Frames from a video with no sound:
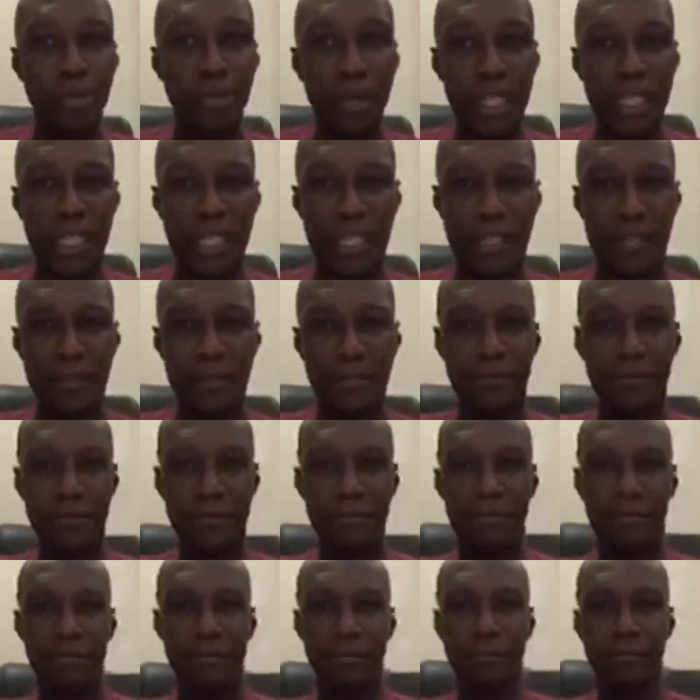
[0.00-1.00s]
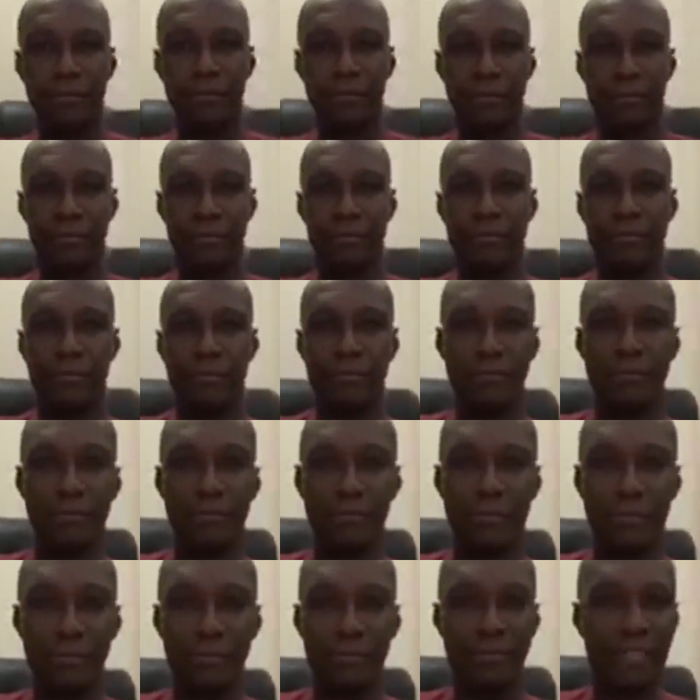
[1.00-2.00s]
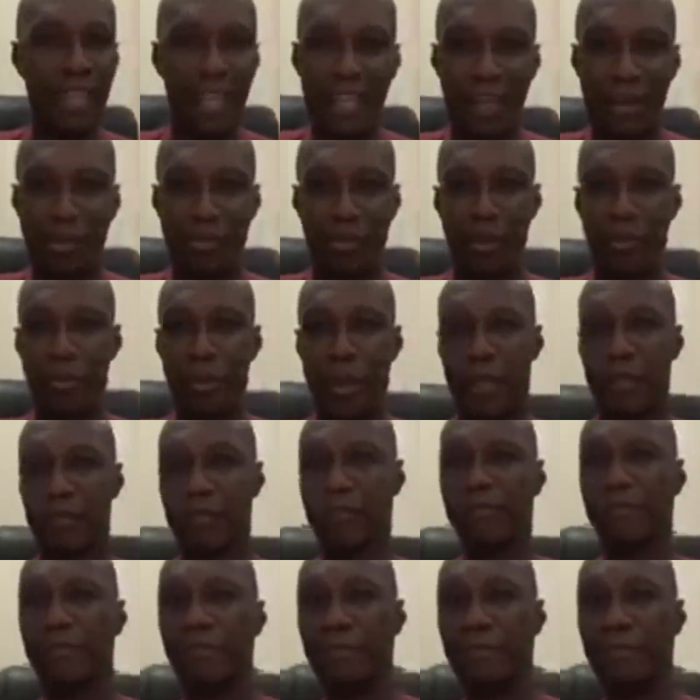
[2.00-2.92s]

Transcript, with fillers: priests. Take it from me.